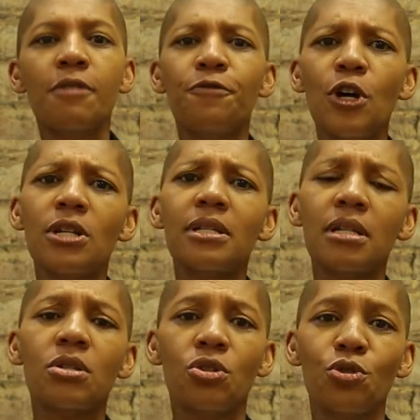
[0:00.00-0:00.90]
The
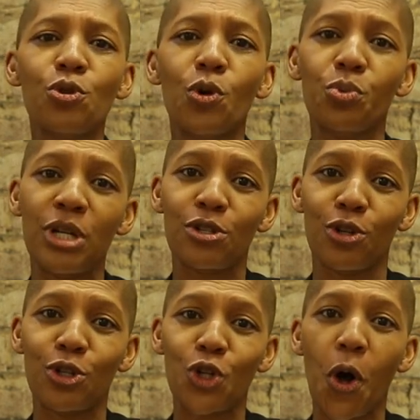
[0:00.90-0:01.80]
first is to do your
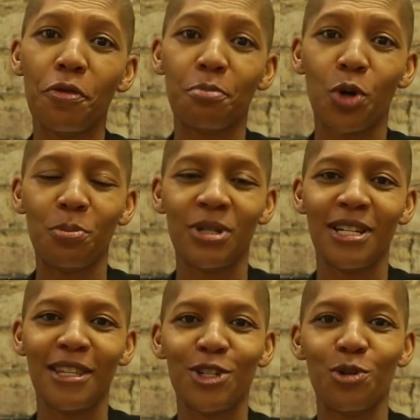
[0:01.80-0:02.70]
research on the
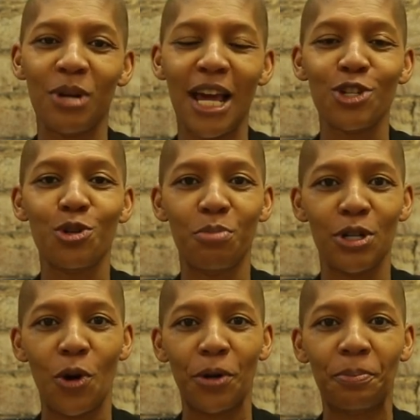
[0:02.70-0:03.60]
property that you plan to
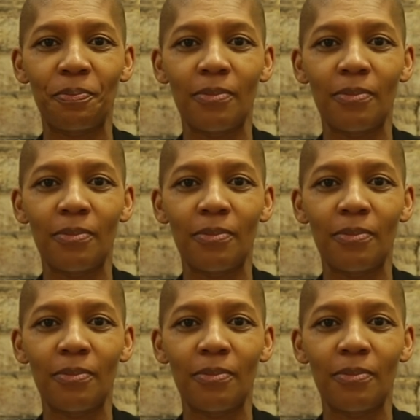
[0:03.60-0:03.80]
bid on.